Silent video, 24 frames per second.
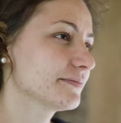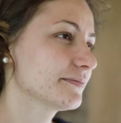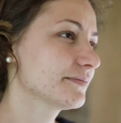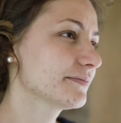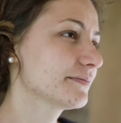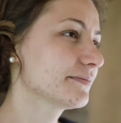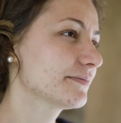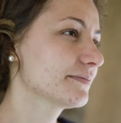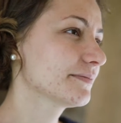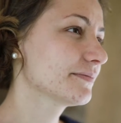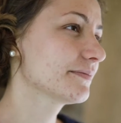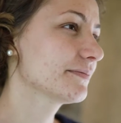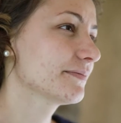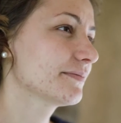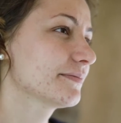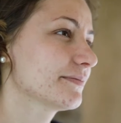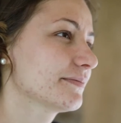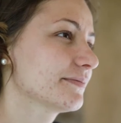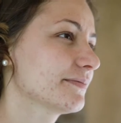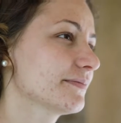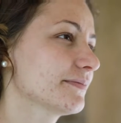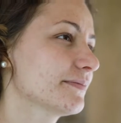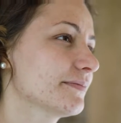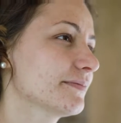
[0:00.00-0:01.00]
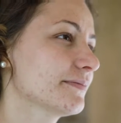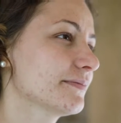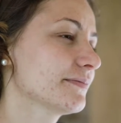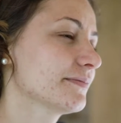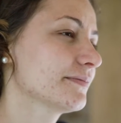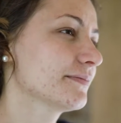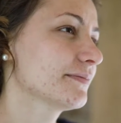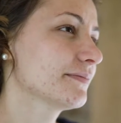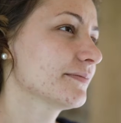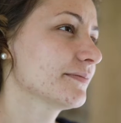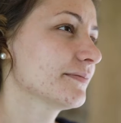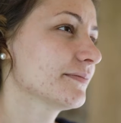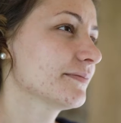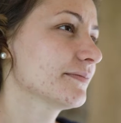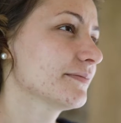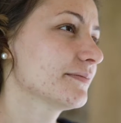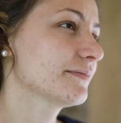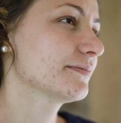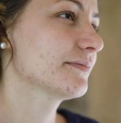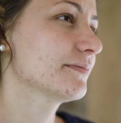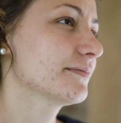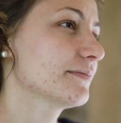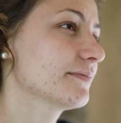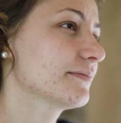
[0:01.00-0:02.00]
family. It's just normal
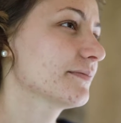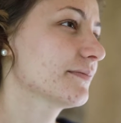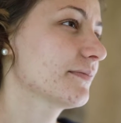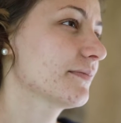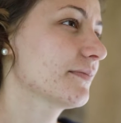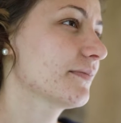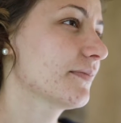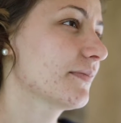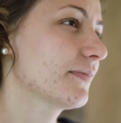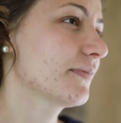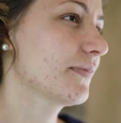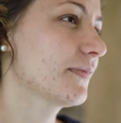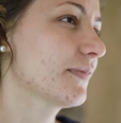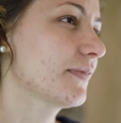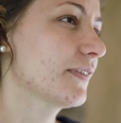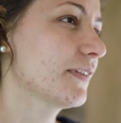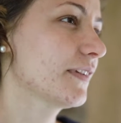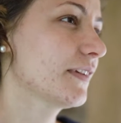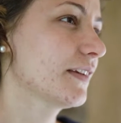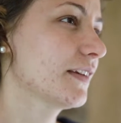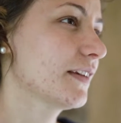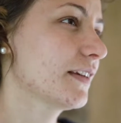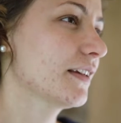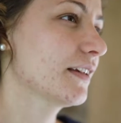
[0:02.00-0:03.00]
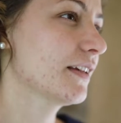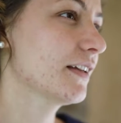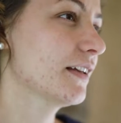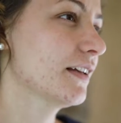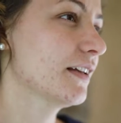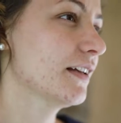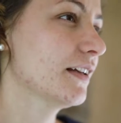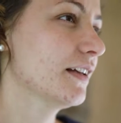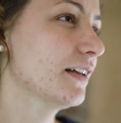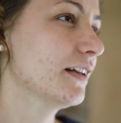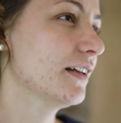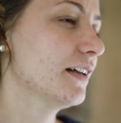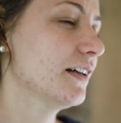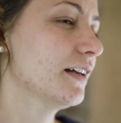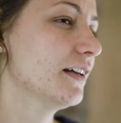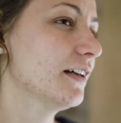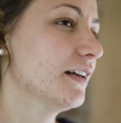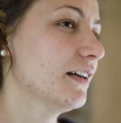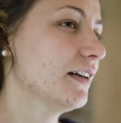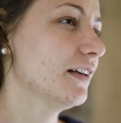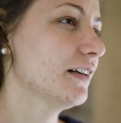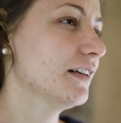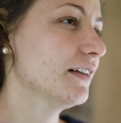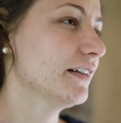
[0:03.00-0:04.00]
here in Romania. When I
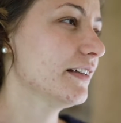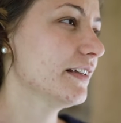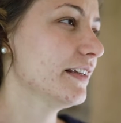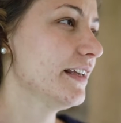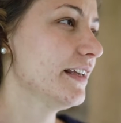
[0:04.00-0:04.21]
was very